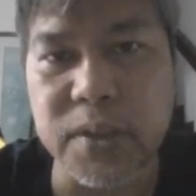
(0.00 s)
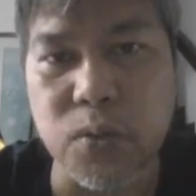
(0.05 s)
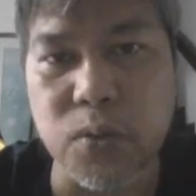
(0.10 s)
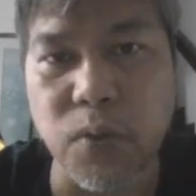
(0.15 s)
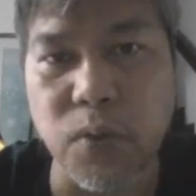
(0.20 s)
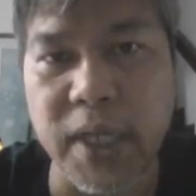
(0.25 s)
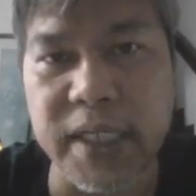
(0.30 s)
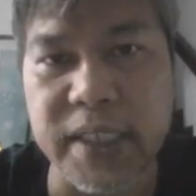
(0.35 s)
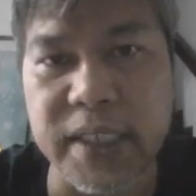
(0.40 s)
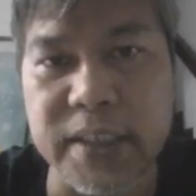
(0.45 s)

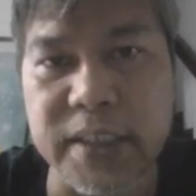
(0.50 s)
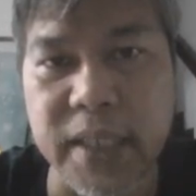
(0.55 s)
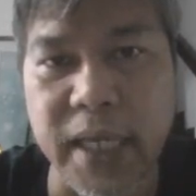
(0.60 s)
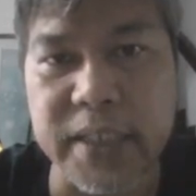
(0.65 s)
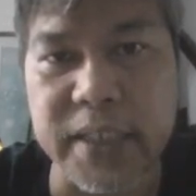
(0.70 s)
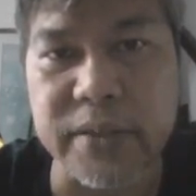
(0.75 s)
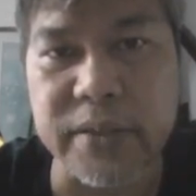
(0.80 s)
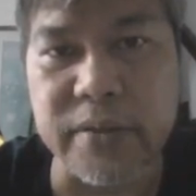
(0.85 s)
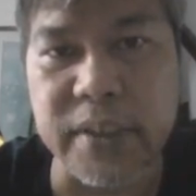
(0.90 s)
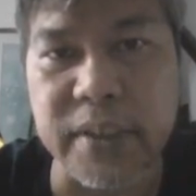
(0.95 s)
One is
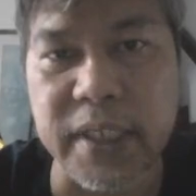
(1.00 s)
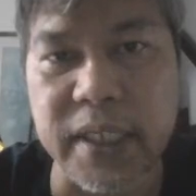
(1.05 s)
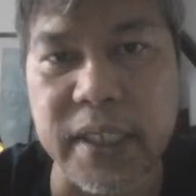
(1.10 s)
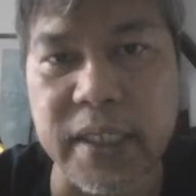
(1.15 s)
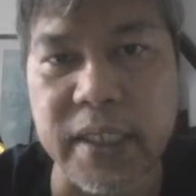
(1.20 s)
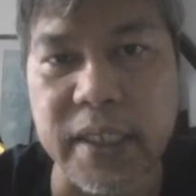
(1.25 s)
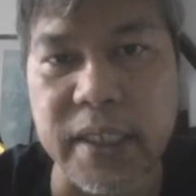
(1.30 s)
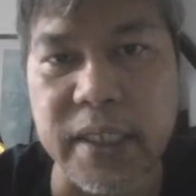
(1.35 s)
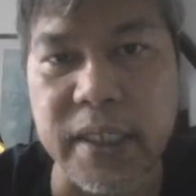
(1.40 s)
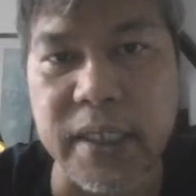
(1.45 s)

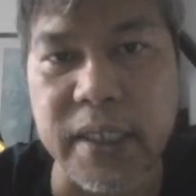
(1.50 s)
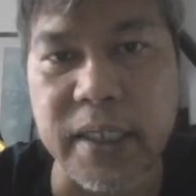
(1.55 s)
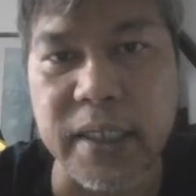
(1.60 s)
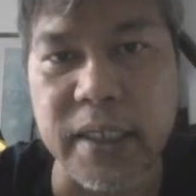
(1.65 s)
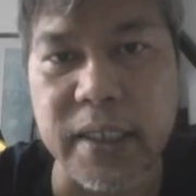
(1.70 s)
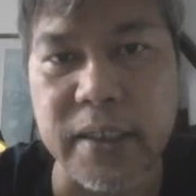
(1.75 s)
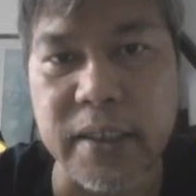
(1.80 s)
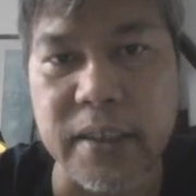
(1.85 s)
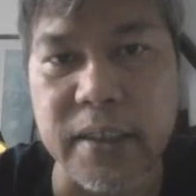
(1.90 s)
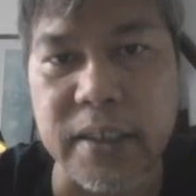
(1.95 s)
actually
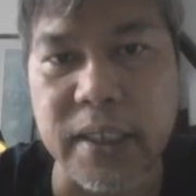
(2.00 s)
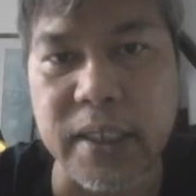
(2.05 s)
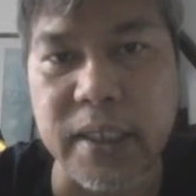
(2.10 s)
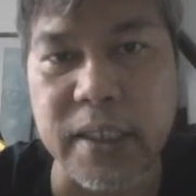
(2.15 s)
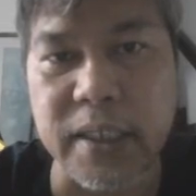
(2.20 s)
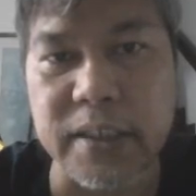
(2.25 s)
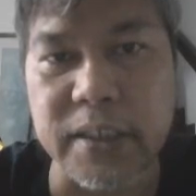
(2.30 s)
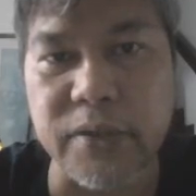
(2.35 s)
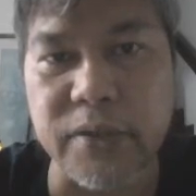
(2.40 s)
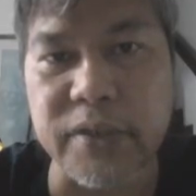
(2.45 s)
the
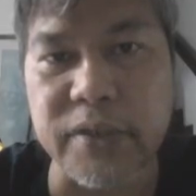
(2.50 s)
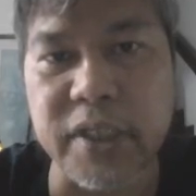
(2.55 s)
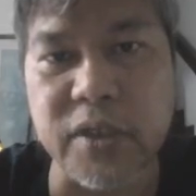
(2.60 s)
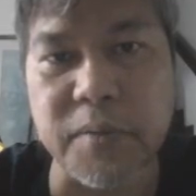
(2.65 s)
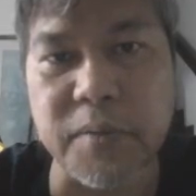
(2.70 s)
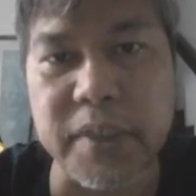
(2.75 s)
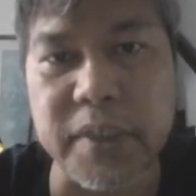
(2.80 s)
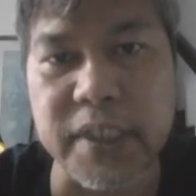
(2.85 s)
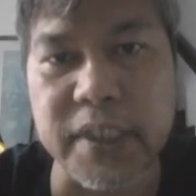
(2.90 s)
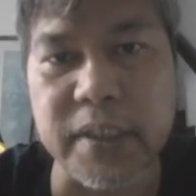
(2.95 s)
Security
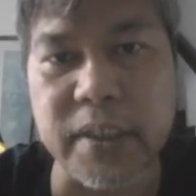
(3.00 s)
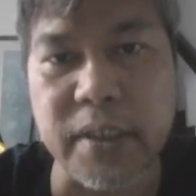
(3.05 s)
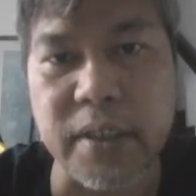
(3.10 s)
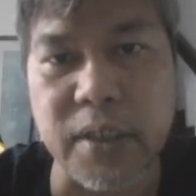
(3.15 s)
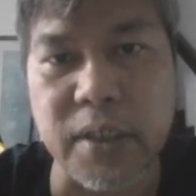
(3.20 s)
Commission